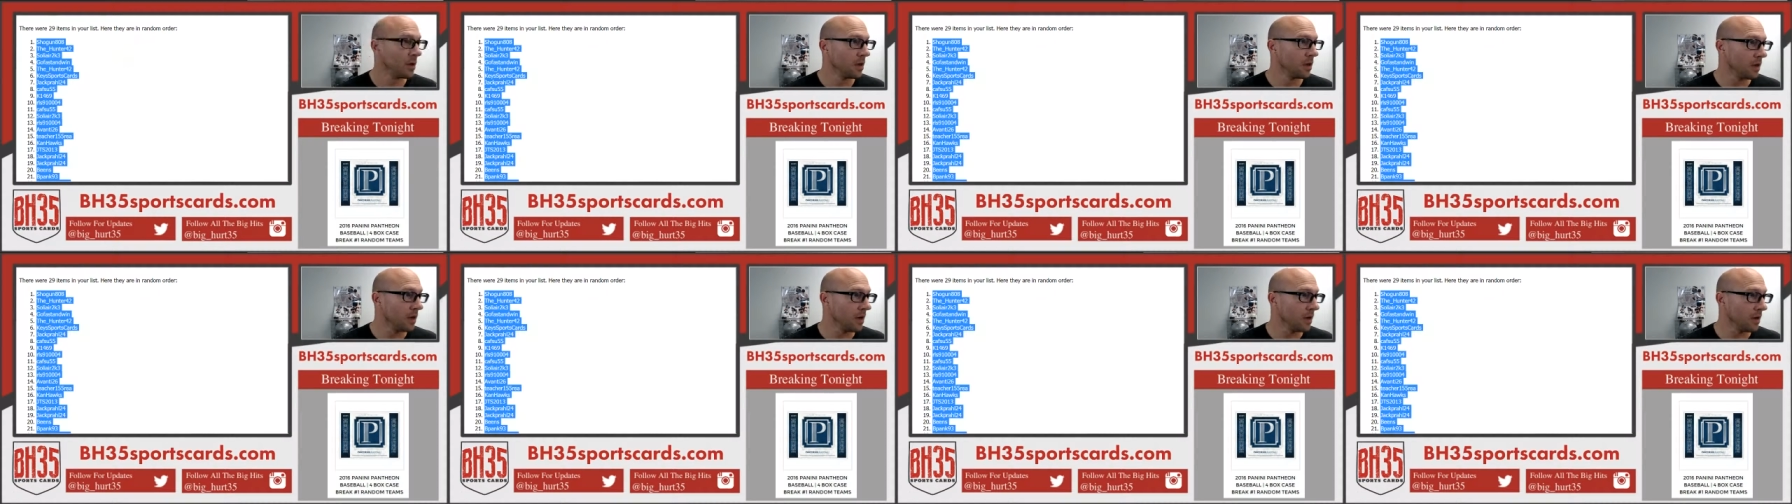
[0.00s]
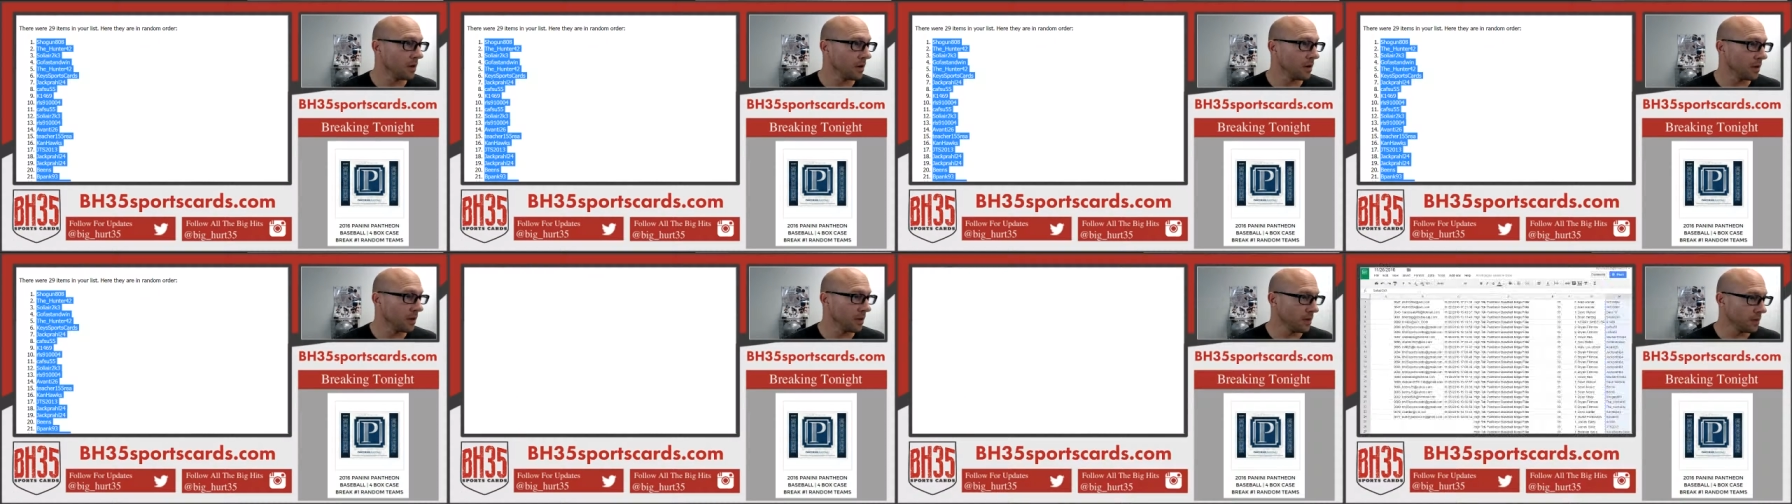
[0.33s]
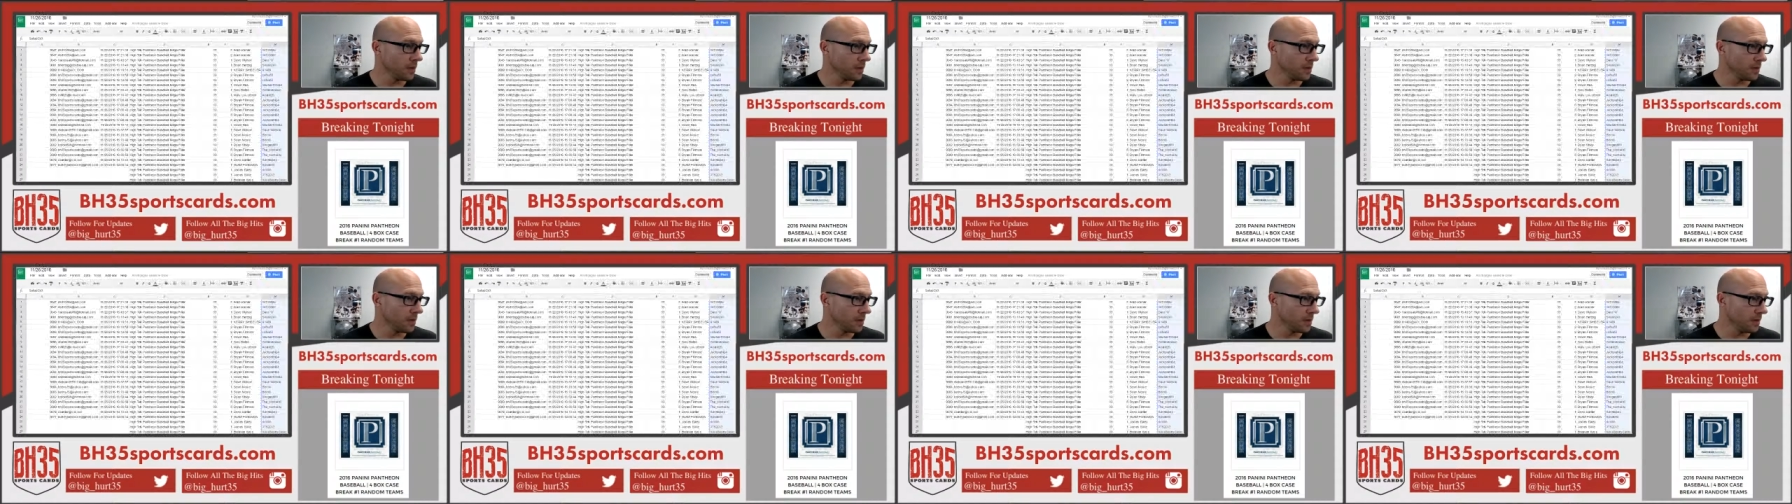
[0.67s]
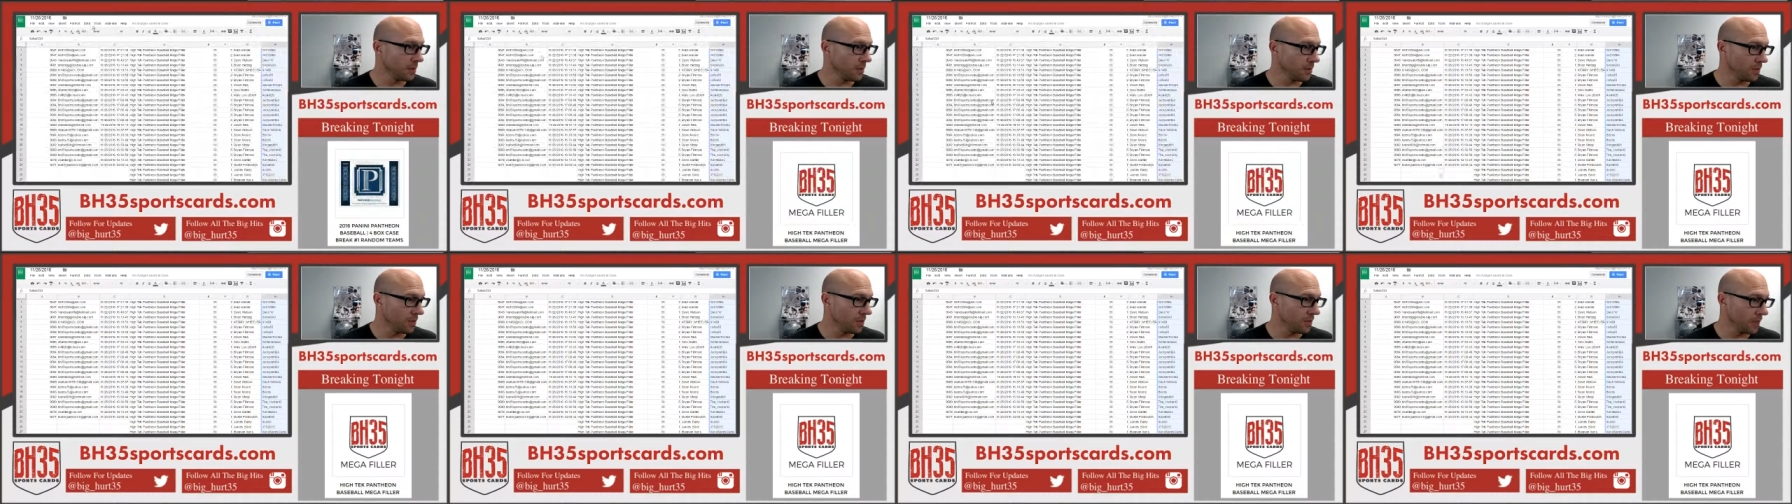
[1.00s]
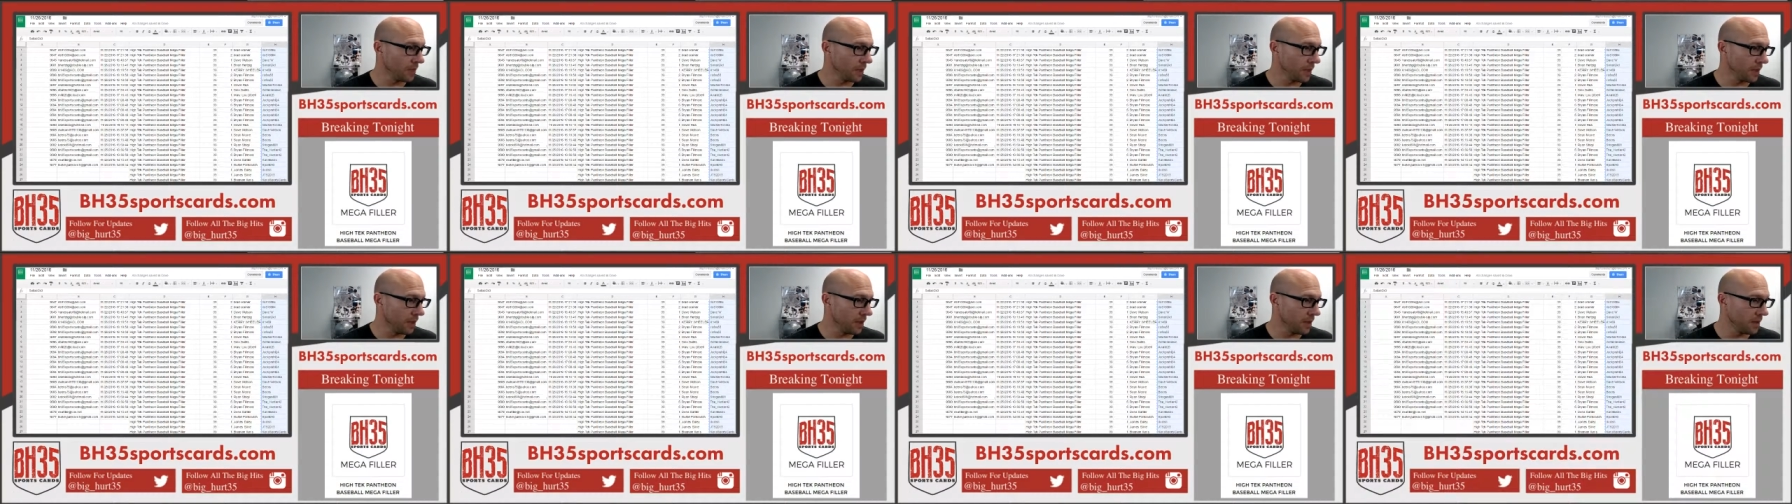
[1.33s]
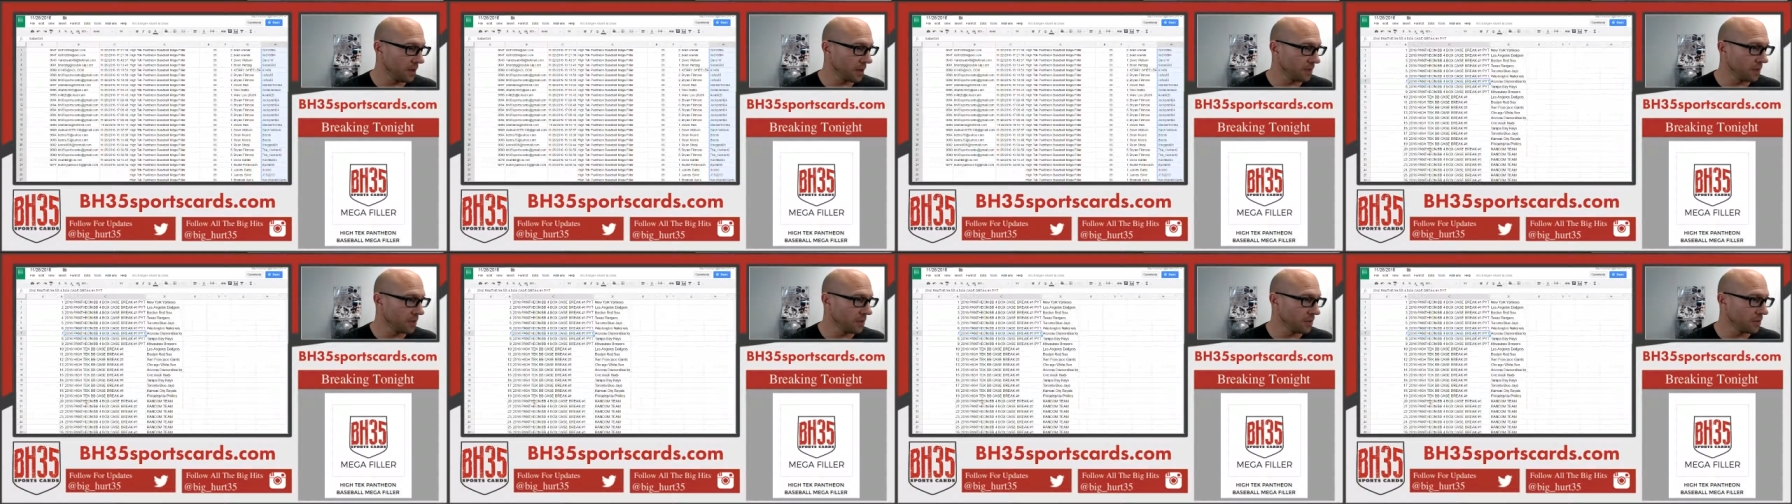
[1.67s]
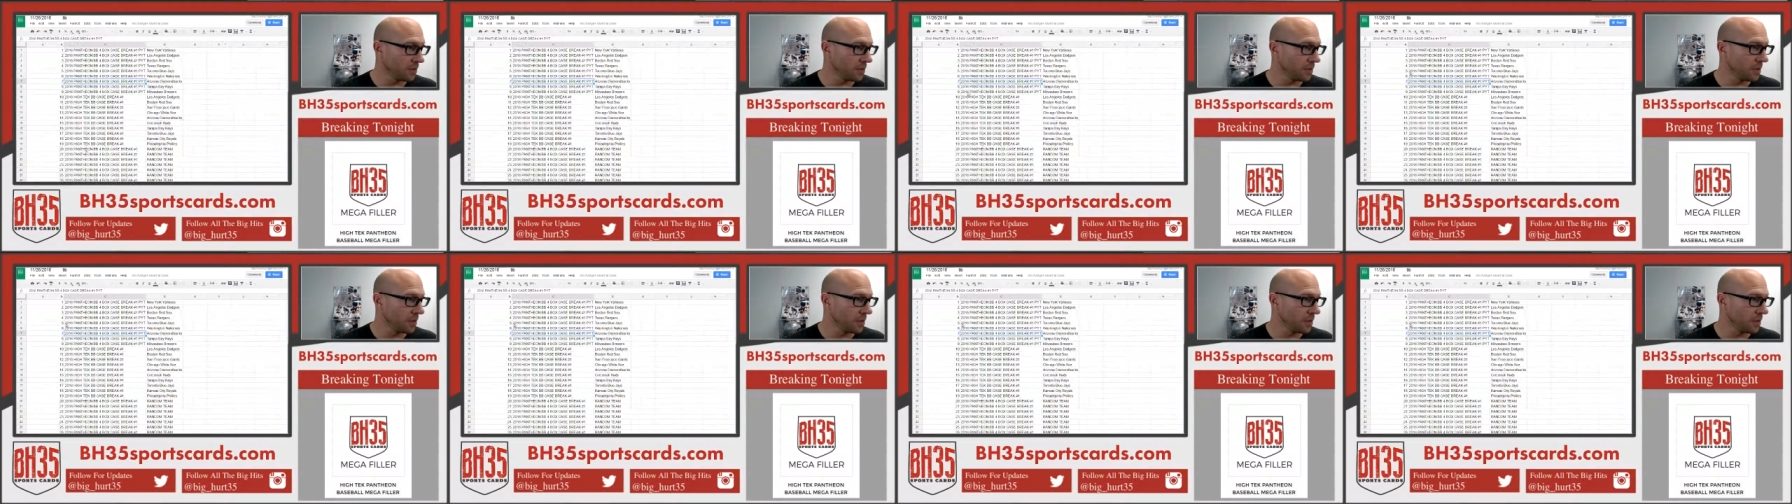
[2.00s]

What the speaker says: All right, let's see. Where are we at? This